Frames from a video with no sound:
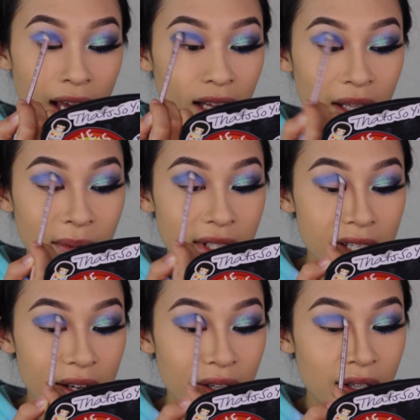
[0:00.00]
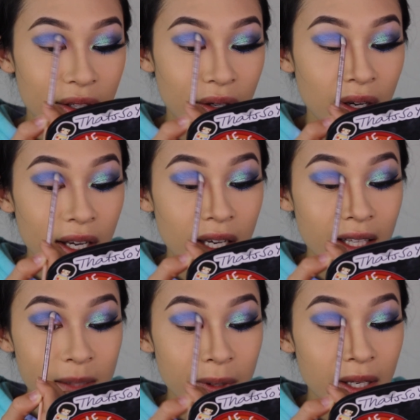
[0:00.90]
And let me tell you,
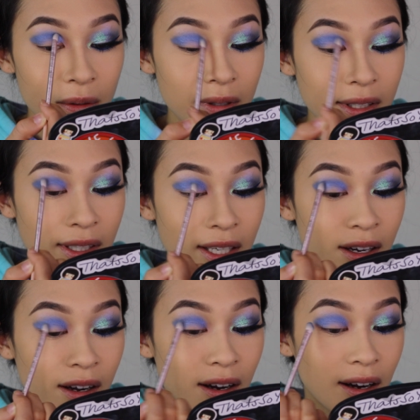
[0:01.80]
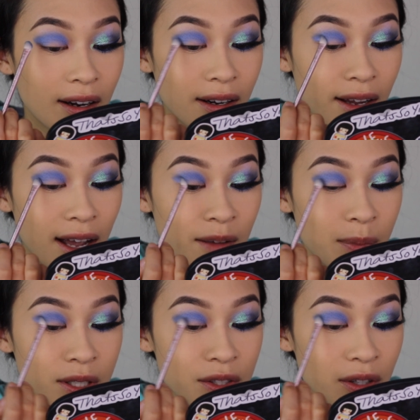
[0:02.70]
it's been really hard. I've
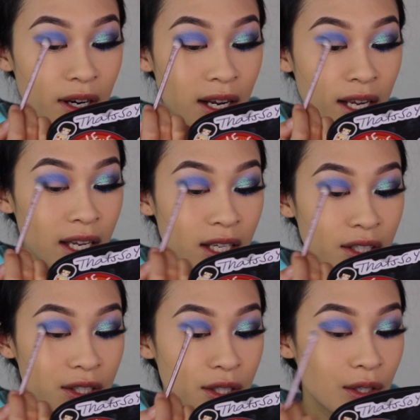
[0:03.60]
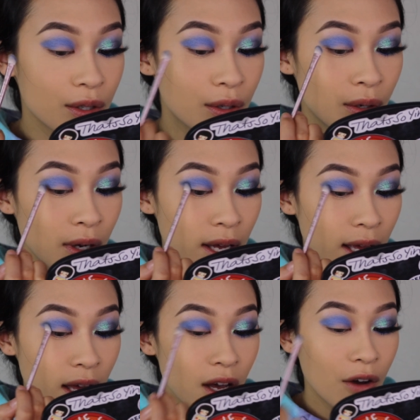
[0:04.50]
been trying to
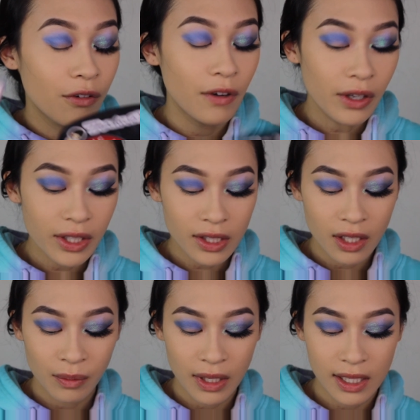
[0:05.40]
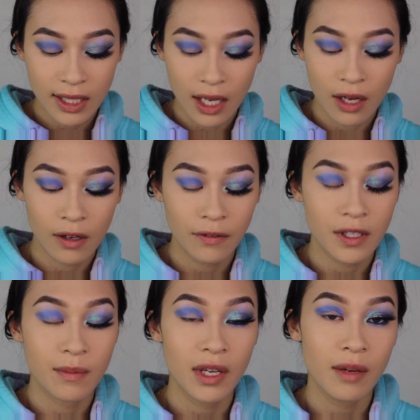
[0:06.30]
focus on myself
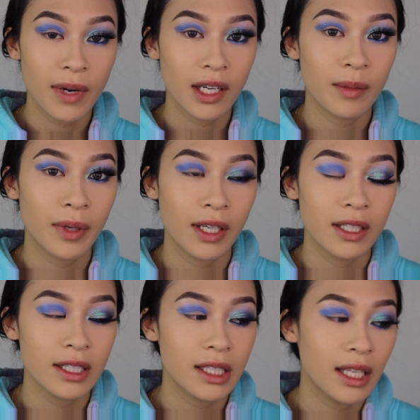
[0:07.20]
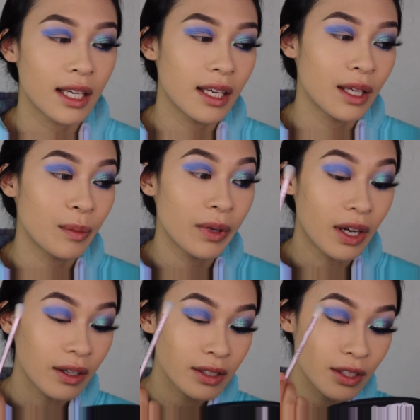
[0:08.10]
to be a better person, but
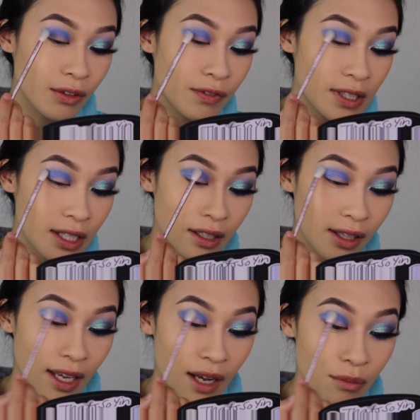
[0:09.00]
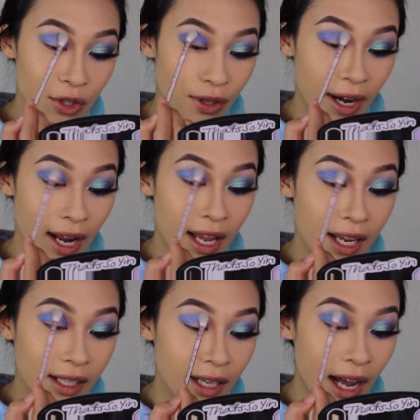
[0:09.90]
also physically I'm
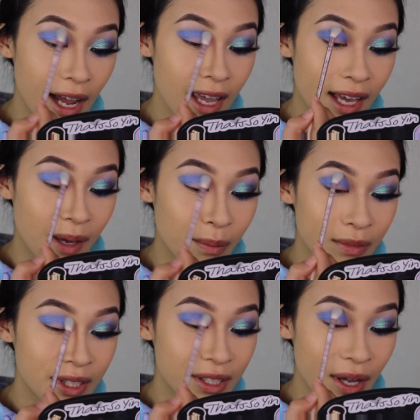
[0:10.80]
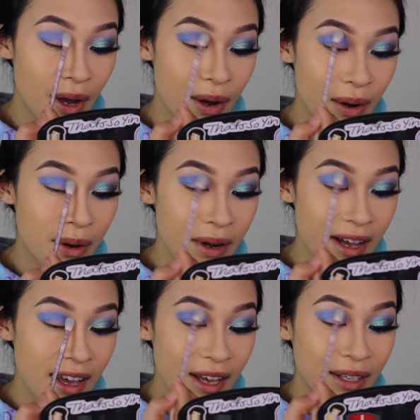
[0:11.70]
drained. I am so,
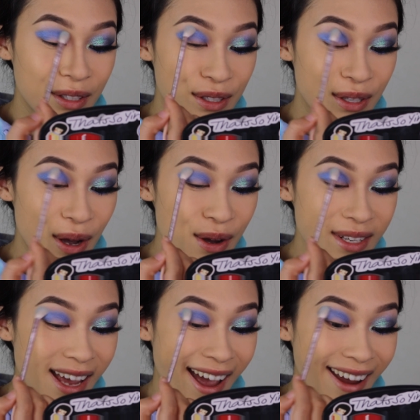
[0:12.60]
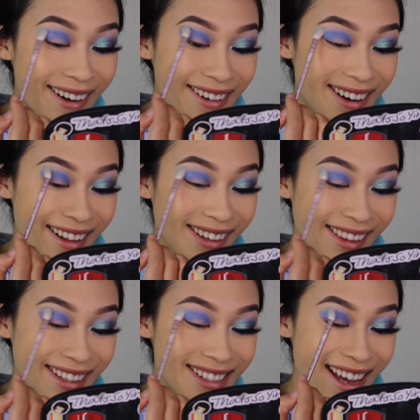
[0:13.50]
so tired all
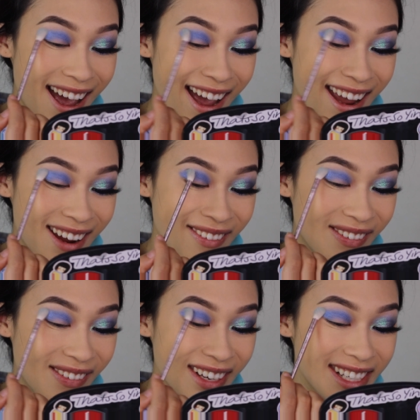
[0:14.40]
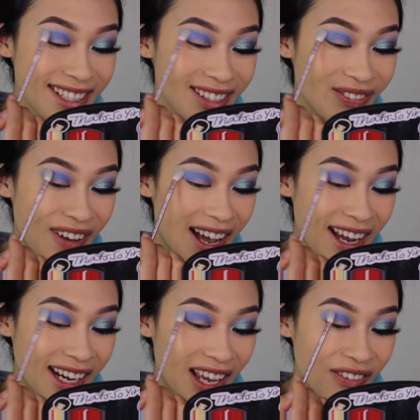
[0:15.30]
of the time, which is
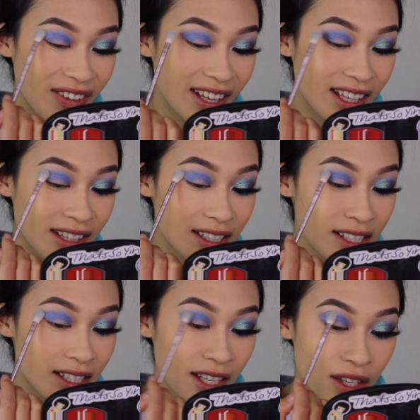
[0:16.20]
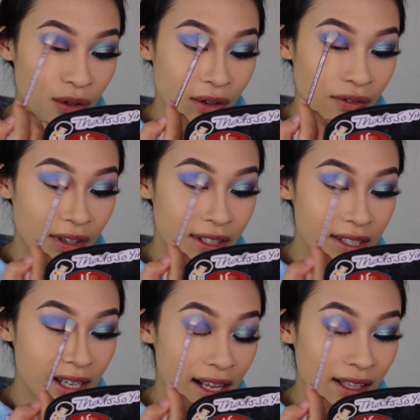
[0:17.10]
fine. I feel like this is the
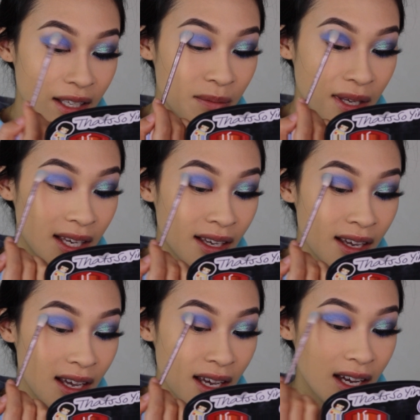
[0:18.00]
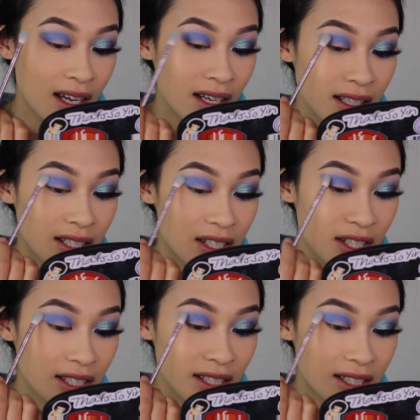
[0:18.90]
universe telling me to
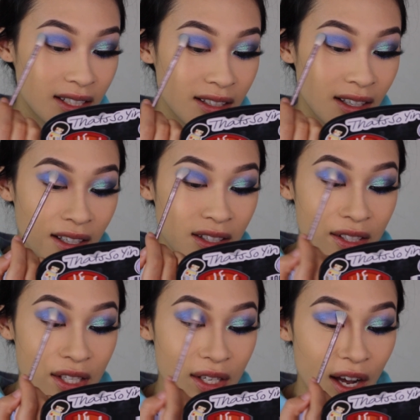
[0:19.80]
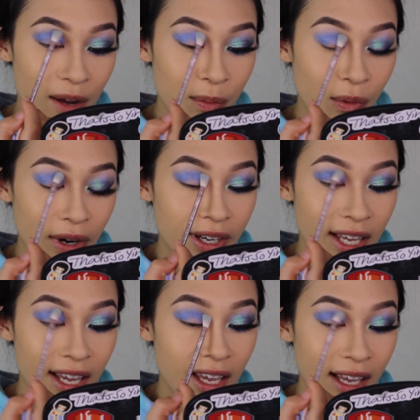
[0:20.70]
just stop
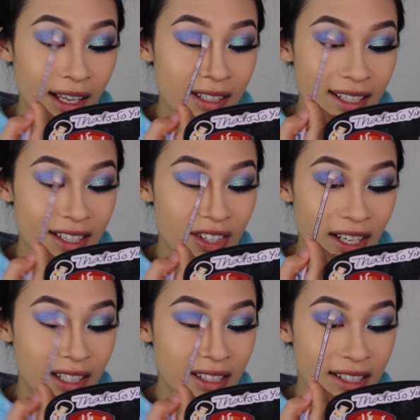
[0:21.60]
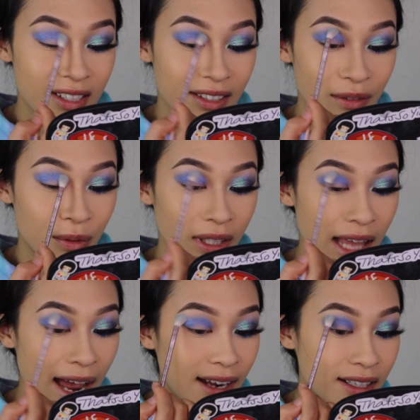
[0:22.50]
working and to just
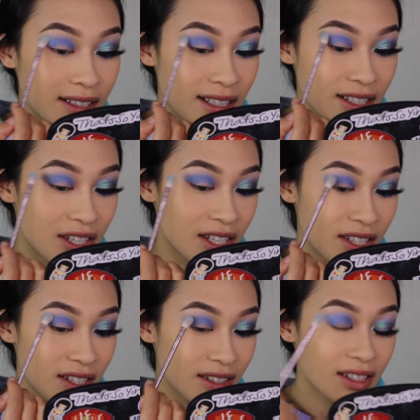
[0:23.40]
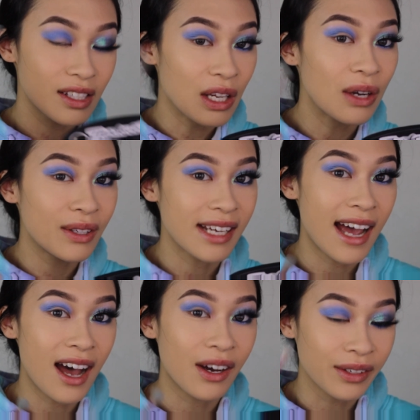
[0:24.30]
relax and just slow
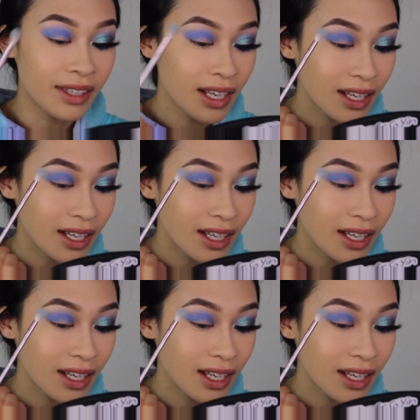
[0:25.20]
down.